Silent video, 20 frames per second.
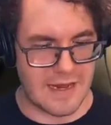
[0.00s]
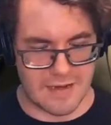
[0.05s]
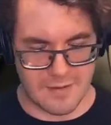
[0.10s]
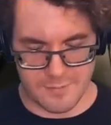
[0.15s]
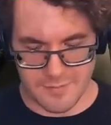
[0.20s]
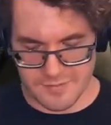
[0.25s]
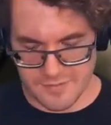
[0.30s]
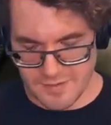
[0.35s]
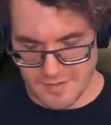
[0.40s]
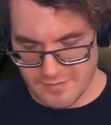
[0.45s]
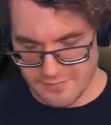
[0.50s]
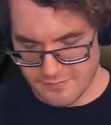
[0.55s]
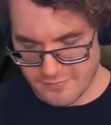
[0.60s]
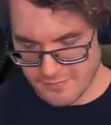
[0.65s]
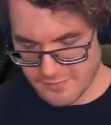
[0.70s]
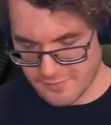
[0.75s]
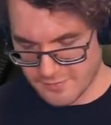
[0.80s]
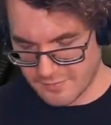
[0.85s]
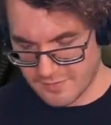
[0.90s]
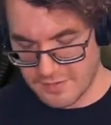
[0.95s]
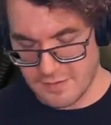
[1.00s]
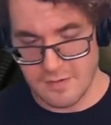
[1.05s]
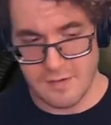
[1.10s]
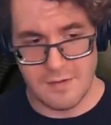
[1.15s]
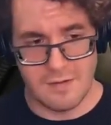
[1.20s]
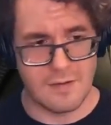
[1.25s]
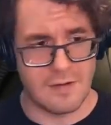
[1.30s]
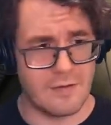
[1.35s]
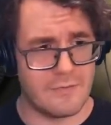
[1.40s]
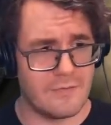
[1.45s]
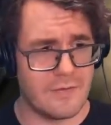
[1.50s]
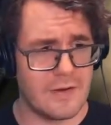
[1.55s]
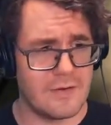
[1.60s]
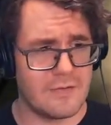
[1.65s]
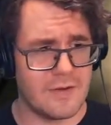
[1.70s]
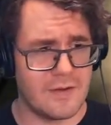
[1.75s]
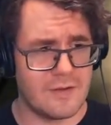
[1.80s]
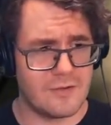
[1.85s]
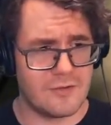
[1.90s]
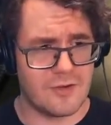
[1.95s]
Amazon for a
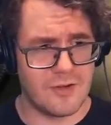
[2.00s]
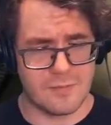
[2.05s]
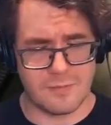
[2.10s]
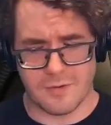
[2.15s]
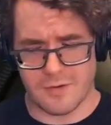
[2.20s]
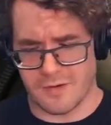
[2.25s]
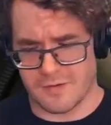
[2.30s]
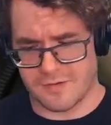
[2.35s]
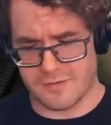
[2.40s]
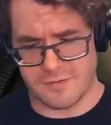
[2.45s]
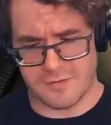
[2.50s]
very cheap price.